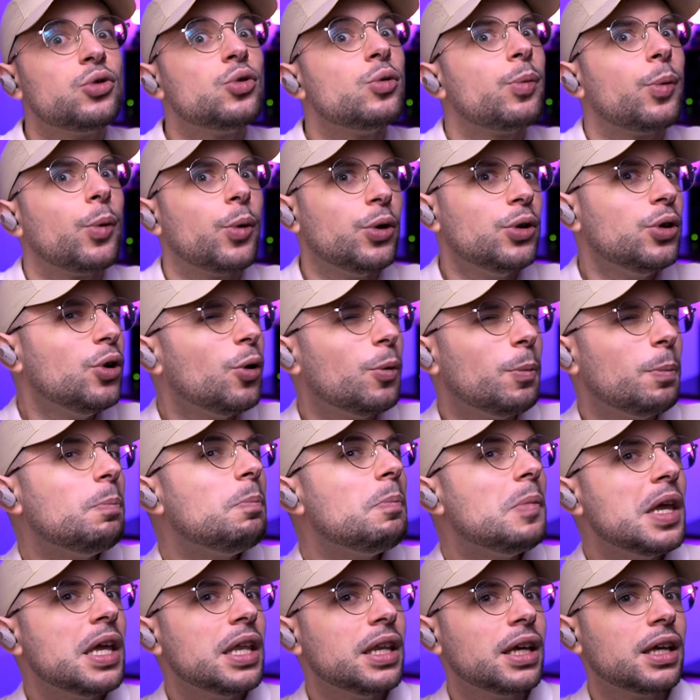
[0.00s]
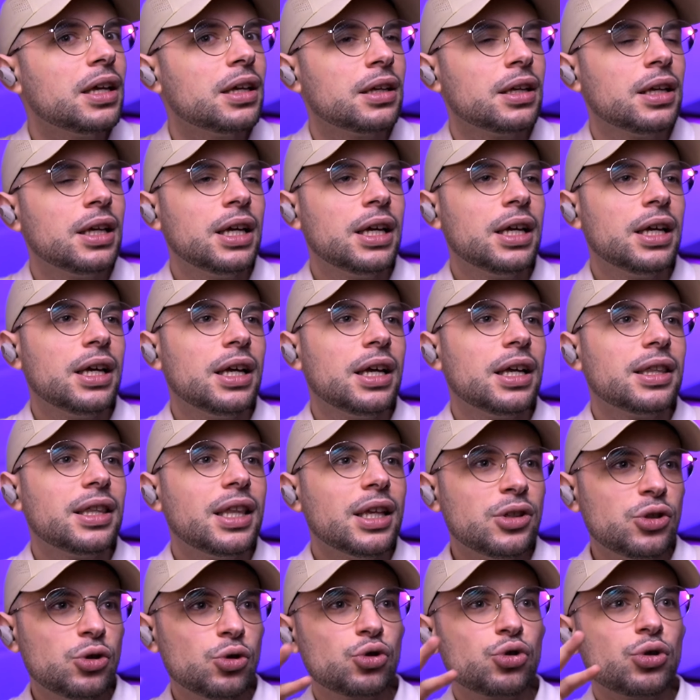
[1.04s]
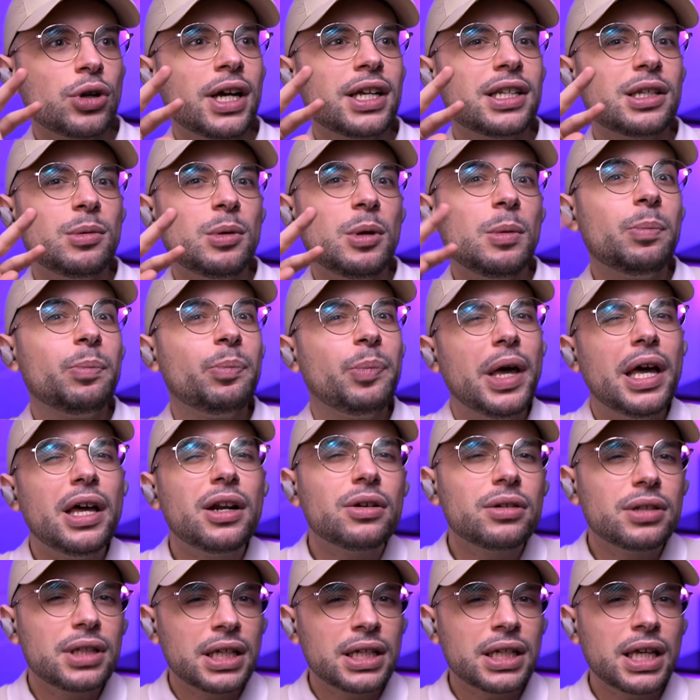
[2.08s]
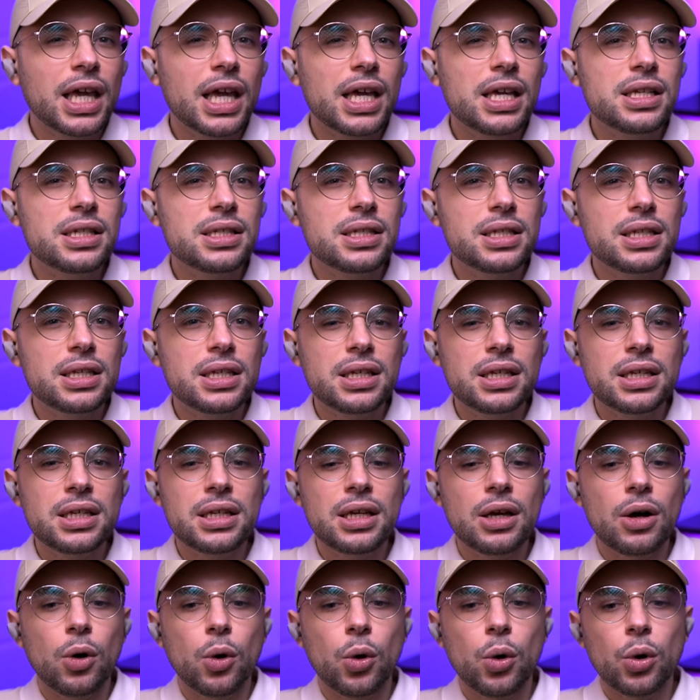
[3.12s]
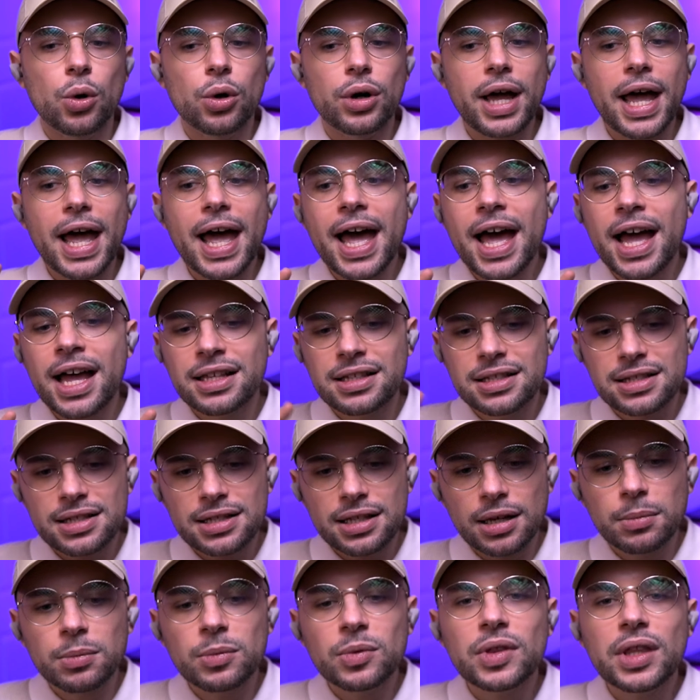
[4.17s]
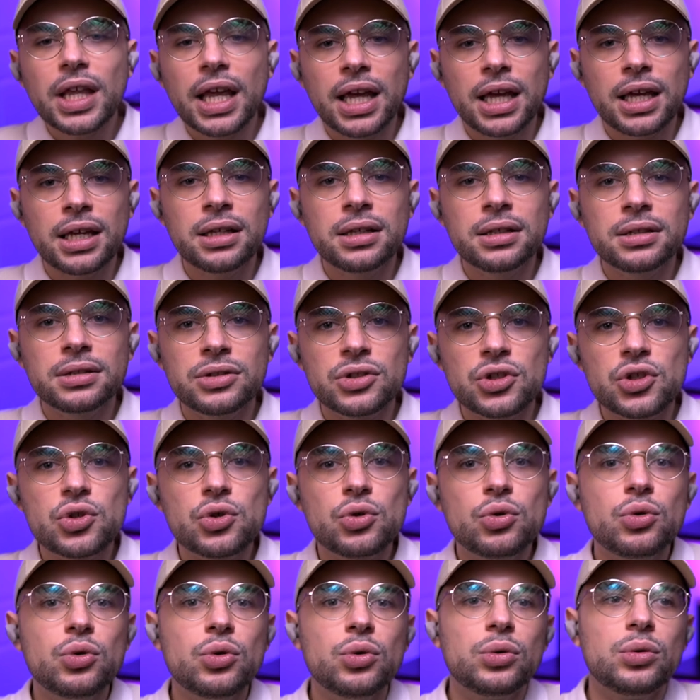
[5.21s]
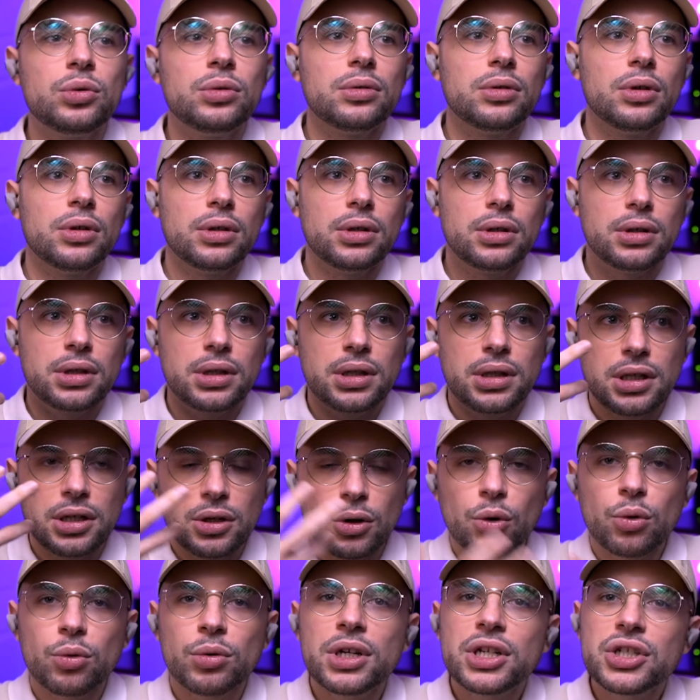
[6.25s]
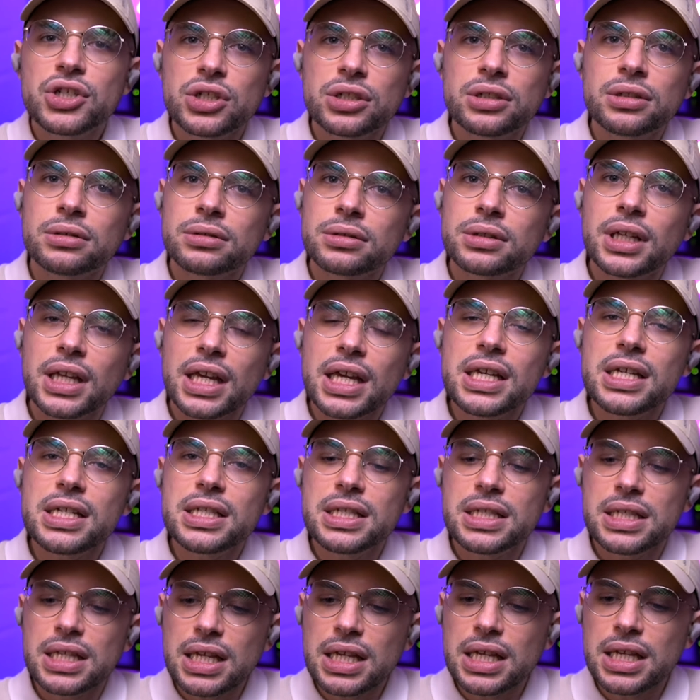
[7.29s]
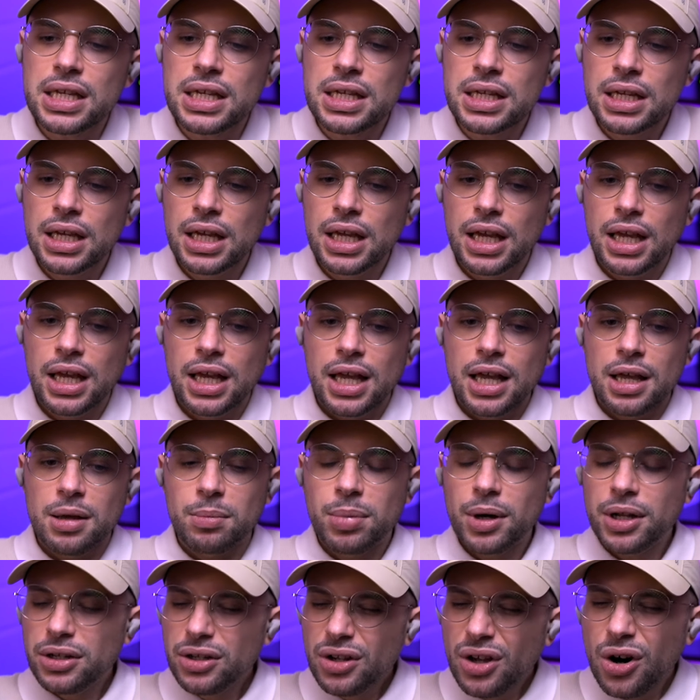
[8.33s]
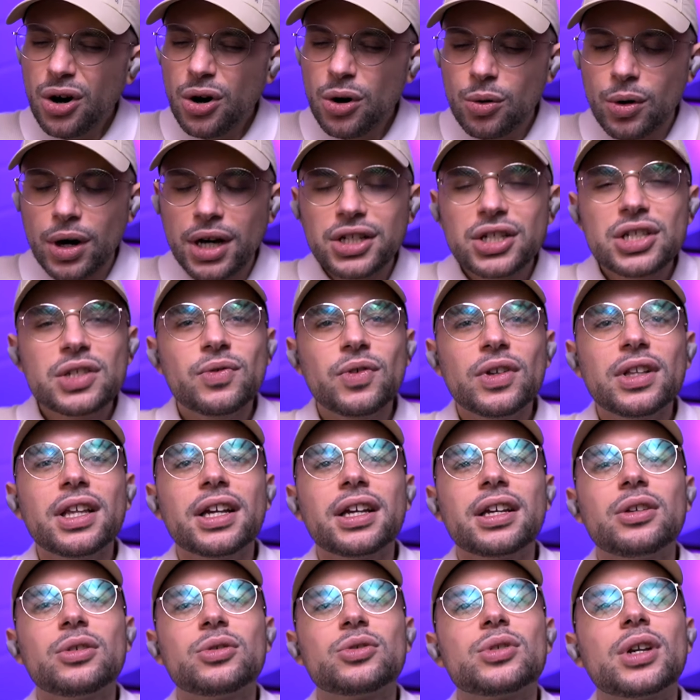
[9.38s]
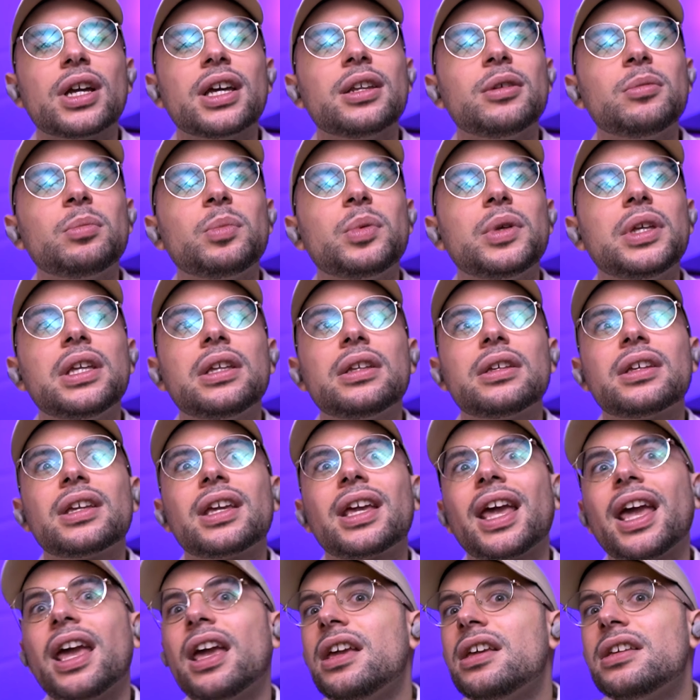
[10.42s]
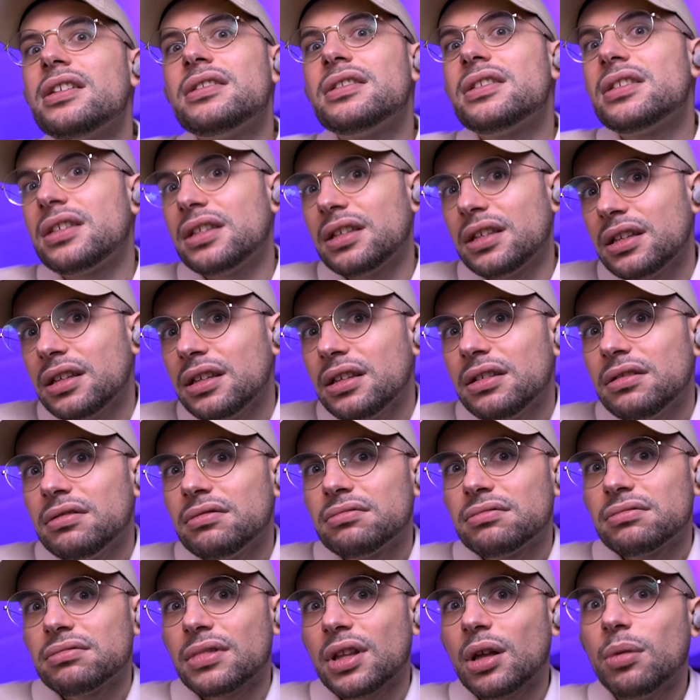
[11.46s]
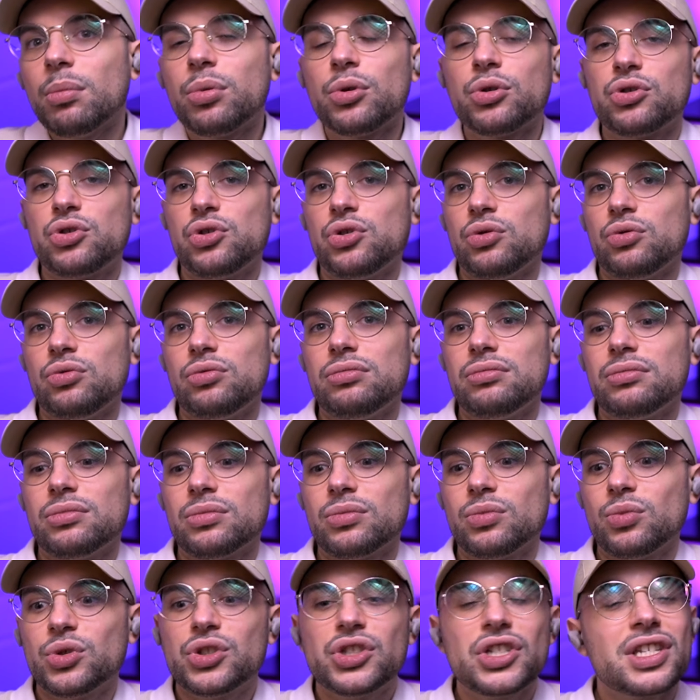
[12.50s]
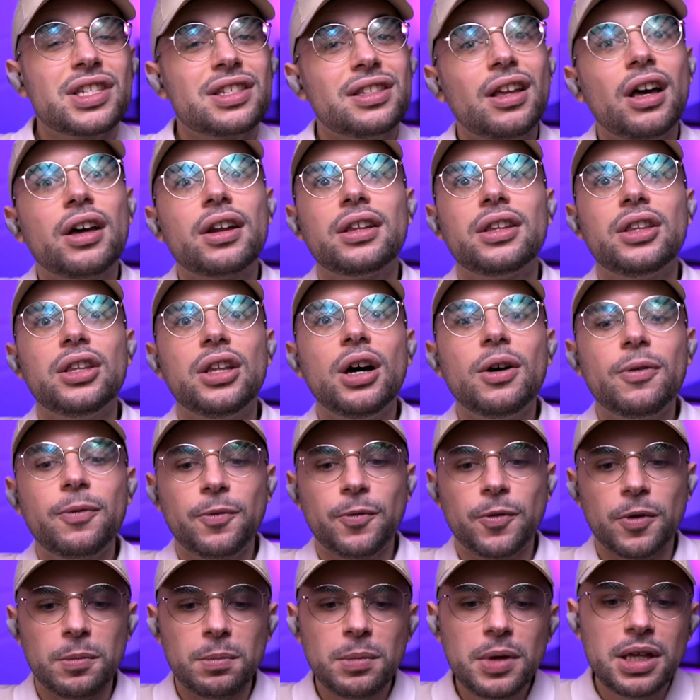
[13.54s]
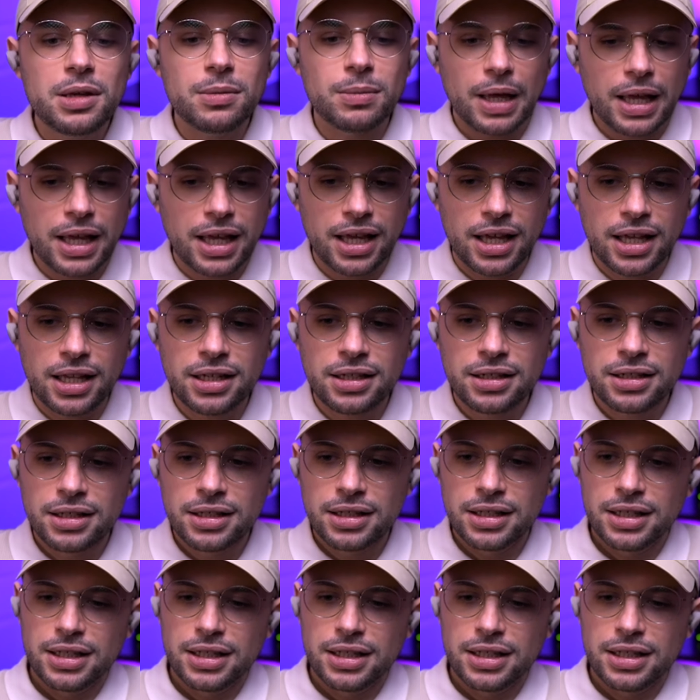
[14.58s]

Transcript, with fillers: 2.0, meaning that you're trying to be better than KZ or add something to the original KZ. But no, I just feel like you're trying to be KZ number two, which is not enough for me, man.